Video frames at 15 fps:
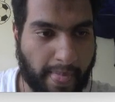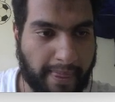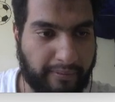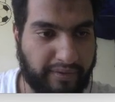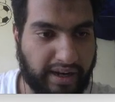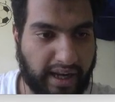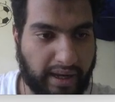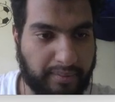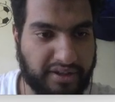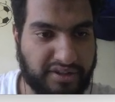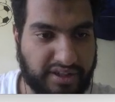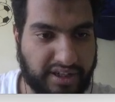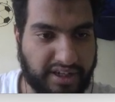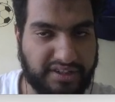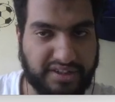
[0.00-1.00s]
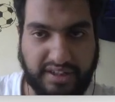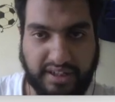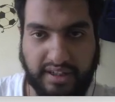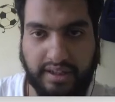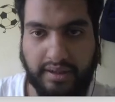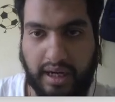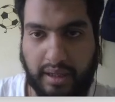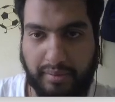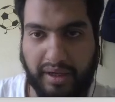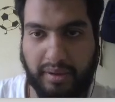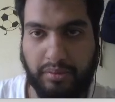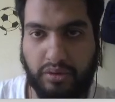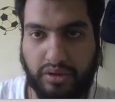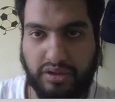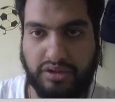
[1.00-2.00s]
When I am at state C and my
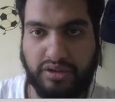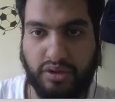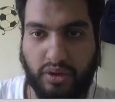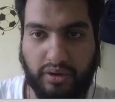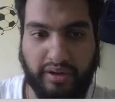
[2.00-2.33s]
input is 0,